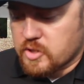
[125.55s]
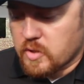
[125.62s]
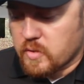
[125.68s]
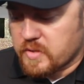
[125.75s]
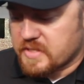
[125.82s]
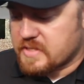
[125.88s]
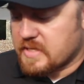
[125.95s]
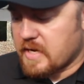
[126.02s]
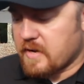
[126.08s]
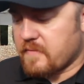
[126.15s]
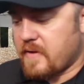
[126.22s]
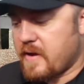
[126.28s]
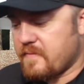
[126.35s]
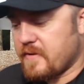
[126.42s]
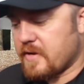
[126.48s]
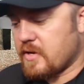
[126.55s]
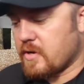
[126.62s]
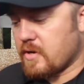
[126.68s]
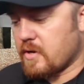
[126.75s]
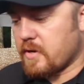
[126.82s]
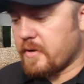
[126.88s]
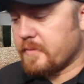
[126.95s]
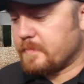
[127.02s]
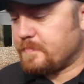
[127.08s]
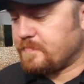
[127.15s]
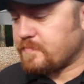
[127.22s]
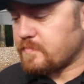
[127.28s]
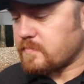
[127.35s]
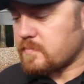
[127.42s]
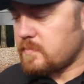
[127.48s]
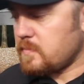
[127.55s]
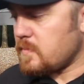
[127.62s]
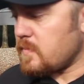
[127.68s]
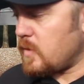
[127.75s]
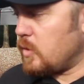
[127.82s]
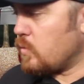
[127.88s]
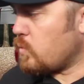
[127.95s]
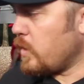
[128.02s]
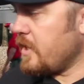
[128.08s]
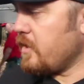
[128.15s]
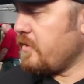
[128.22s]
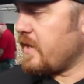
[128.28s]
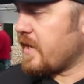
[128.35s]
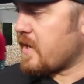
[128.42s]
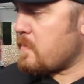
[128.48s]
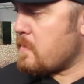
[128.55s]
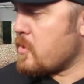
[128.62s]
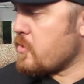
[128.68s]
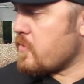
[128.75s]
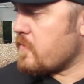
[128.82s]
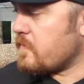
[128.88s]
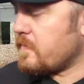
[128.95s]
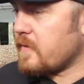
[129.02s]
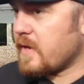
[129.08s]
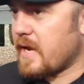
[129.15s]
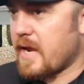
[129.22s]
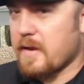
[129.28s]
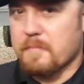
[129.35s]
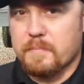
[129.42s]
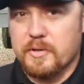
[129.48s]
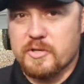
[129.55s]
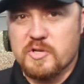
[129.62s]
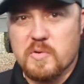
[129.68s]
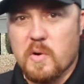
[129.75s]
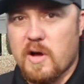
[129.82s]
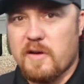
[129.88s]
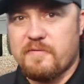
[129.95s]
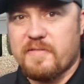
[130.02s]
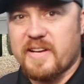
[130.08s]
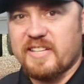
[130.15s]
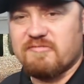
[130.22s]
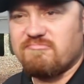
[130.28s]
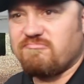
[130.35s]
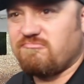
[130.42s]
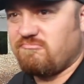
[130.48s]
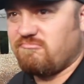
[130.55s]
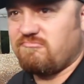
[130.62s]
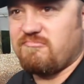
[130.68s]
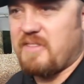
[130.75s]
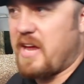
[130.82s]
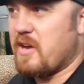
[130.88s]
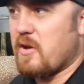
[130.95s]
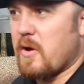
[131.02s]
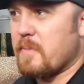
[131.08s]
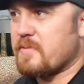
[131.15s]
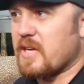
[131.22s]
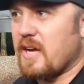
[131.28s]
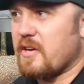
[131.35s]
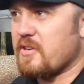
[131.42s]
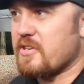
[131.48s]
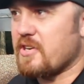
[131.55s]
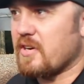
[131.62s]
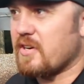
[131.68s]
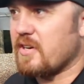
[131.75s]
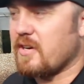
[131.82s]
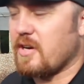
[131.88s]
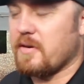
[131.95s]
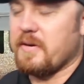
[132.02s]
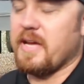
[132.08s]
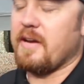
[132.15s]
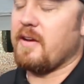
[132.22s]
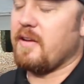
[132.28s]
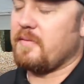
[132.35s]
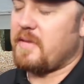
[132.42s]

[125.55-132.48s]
So instead of having your rail that can move and put you off, like, up to 100 yards, or not,